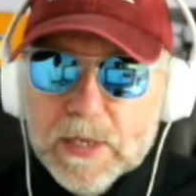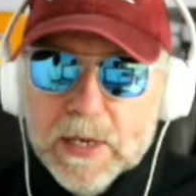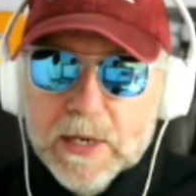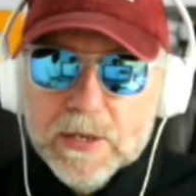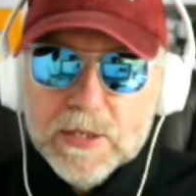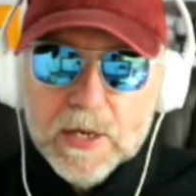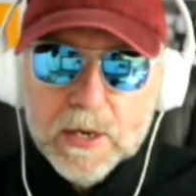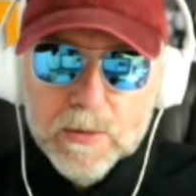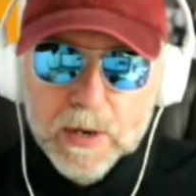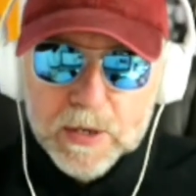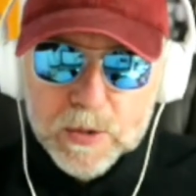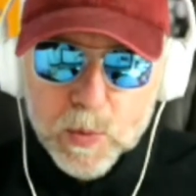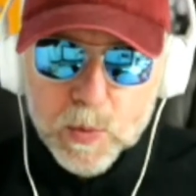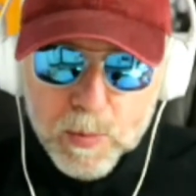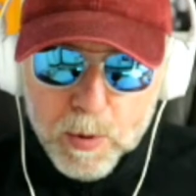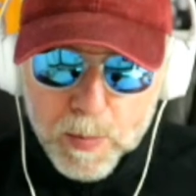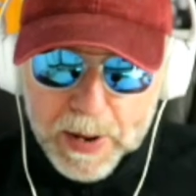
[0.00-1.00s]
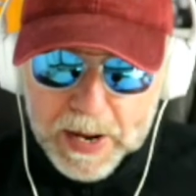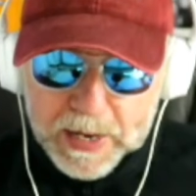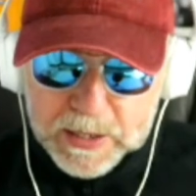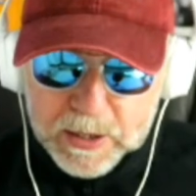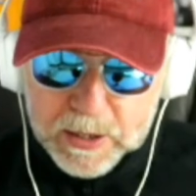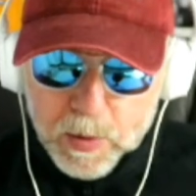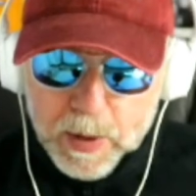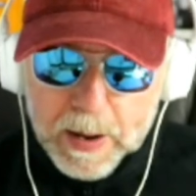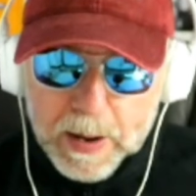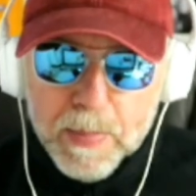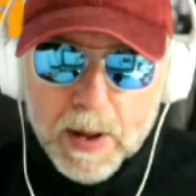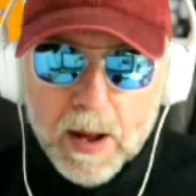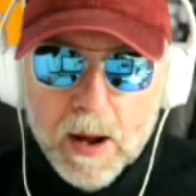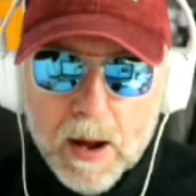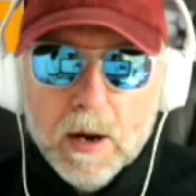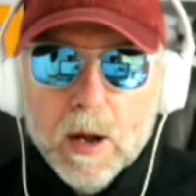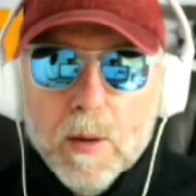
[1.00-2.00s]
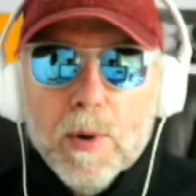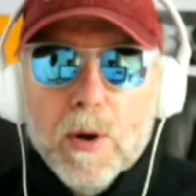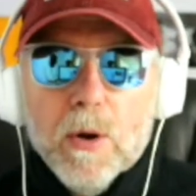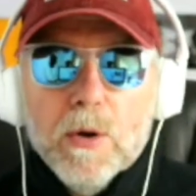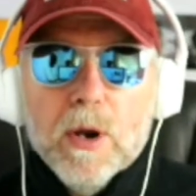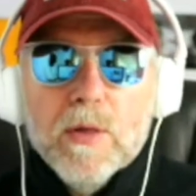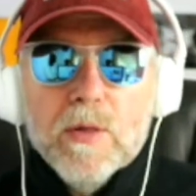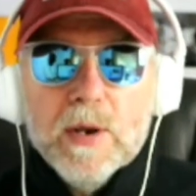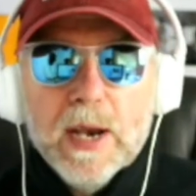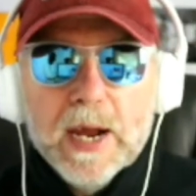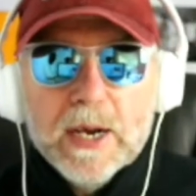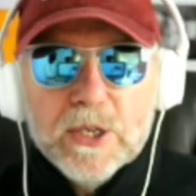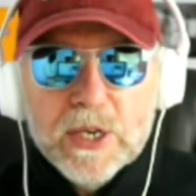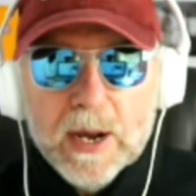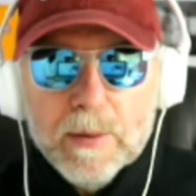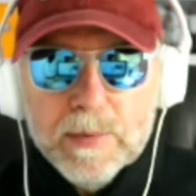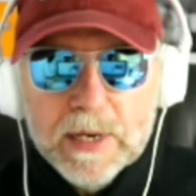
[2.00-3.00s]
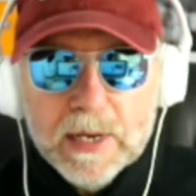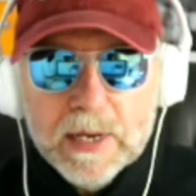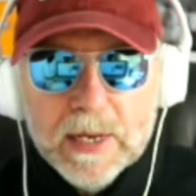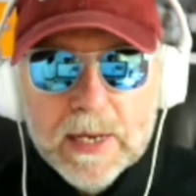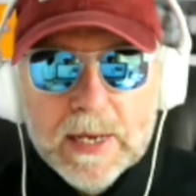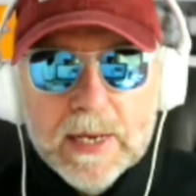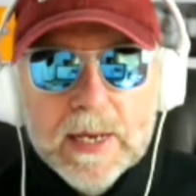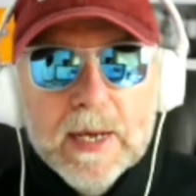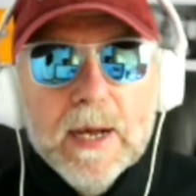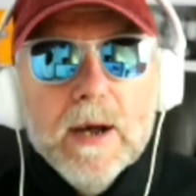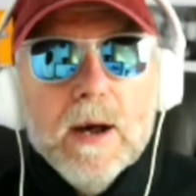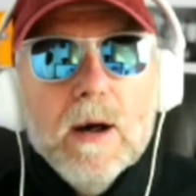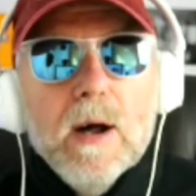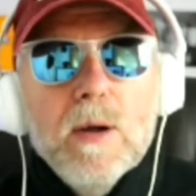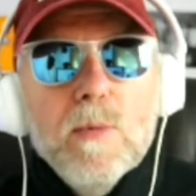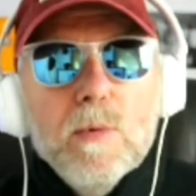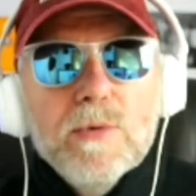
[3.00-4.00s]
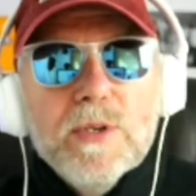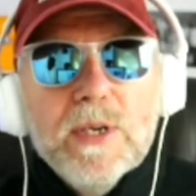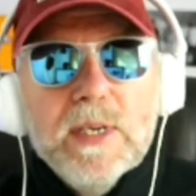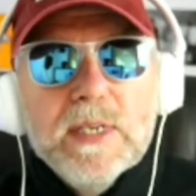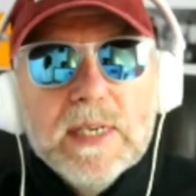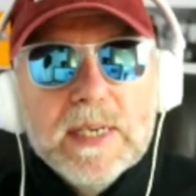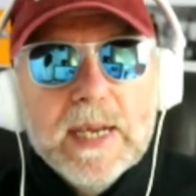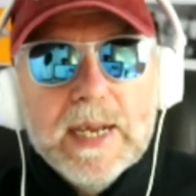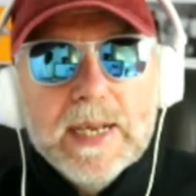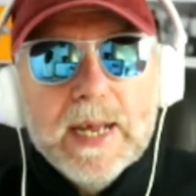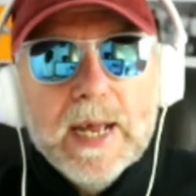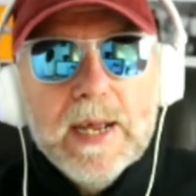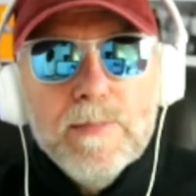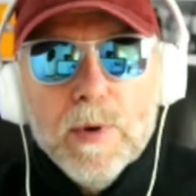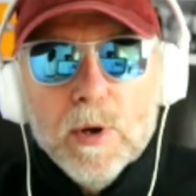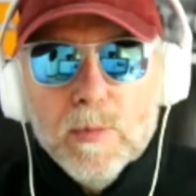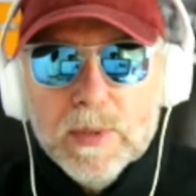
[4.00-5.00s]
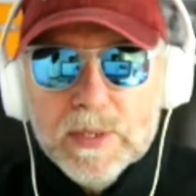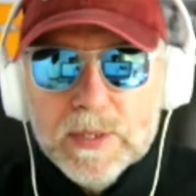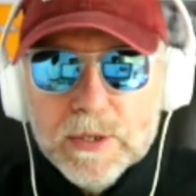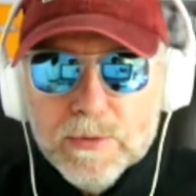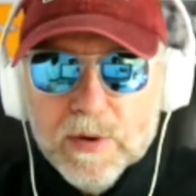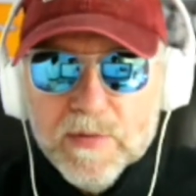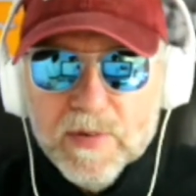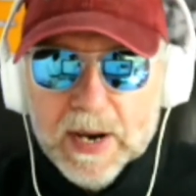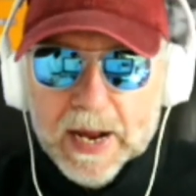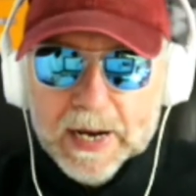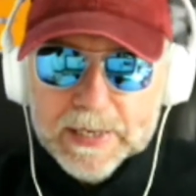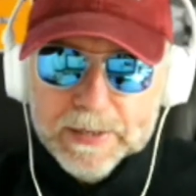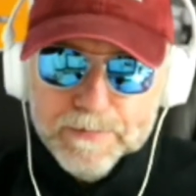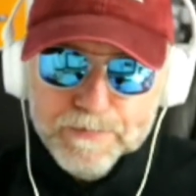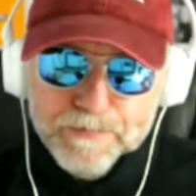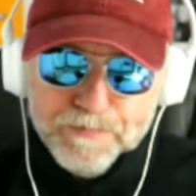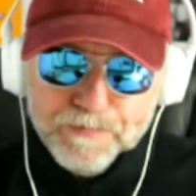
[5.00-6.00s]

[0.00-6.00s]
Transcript: And so, as we prepare to embark upon the next chapter, I wanted to take a moment to reflect.